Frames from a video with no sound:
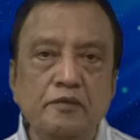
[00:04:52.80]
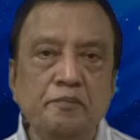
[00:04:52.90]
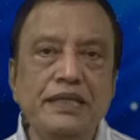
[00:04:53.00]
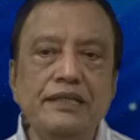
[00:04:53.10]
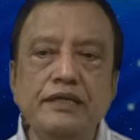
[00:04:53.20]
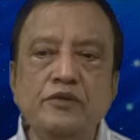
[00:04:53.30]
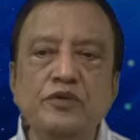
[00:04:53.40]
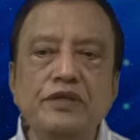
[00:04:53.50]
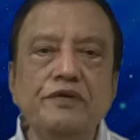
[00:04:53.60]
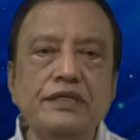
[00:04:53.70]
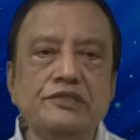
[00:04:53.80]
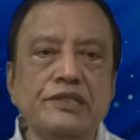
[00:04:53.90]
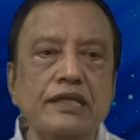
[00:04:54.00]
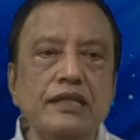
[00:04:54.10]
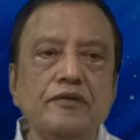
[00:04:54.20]
be the
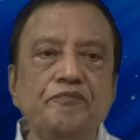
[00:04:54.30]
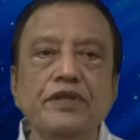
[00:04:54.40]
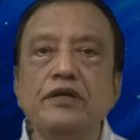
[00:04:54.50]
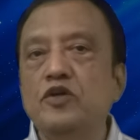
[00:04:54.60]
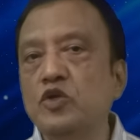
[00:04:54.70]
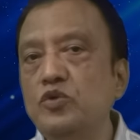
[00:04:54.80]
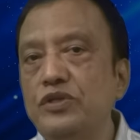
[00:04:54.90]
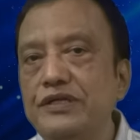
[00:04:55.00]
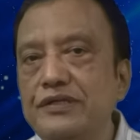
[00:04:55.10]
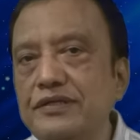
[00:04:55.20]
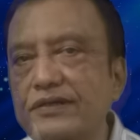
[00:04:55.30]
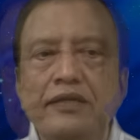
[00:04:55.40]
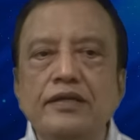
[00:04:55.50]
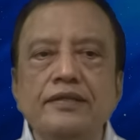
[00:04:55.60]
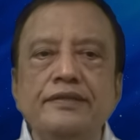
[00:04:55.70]
universal truth?
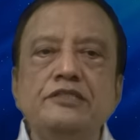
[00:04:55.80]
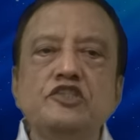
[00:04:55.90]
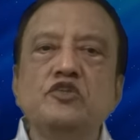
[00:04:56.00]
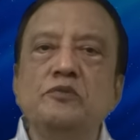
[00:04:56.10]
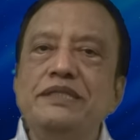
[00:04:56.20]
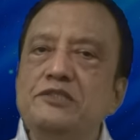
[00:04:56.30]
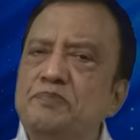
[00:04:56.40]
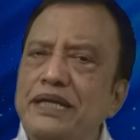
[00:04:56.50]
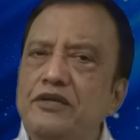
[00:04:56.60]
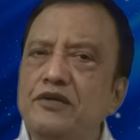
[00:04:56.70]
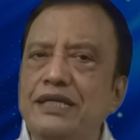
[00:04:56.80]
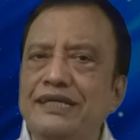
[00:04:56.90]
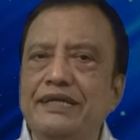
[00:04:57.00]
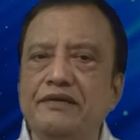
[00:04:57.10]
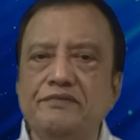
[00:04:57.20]
This could be
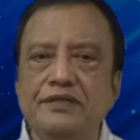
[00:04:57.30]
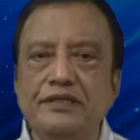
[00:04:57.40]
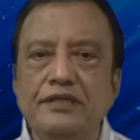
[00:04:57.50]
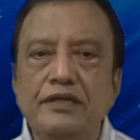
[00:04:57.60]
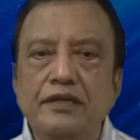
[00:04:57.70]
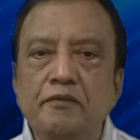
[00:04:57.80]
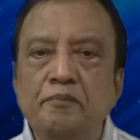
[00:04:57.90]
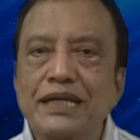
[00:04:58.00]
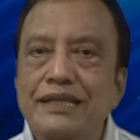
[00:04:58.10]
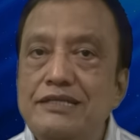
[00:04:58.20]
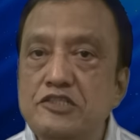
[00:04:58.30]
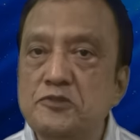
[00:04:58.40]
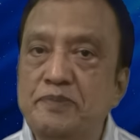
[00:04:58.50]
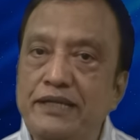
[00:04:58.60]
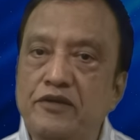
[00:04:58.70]
speculative, but then
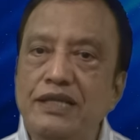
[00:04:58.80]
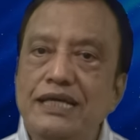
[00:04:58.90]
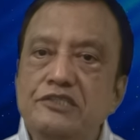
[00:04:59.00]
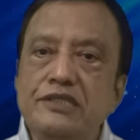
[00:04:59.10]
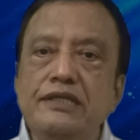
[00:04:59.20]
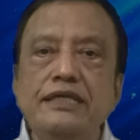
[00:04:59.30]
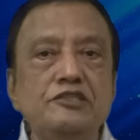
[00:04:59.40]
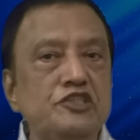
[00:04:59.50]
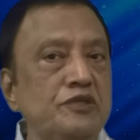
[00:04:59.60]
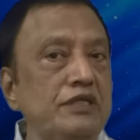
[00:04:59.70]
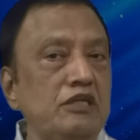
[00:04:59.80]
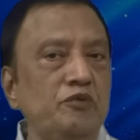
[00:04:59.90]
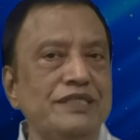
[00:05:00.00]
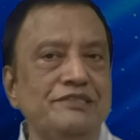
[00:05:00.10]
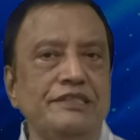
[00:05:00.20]
speculation leads to
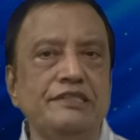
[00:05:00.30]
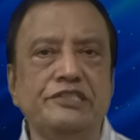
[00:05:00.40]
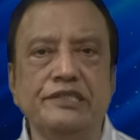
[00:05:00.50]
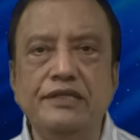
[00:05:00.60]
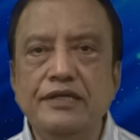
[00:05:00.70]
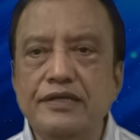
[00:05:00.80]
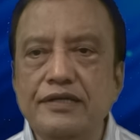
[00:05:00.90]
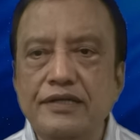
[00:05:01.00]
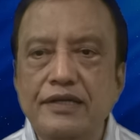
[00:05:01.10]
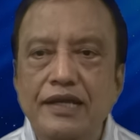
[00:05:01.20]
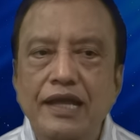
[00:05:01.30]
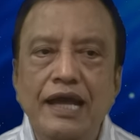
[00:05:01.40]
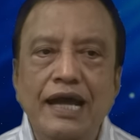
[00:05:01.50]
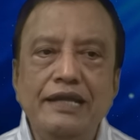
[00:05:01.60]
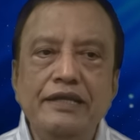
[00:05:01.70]
inquisition, And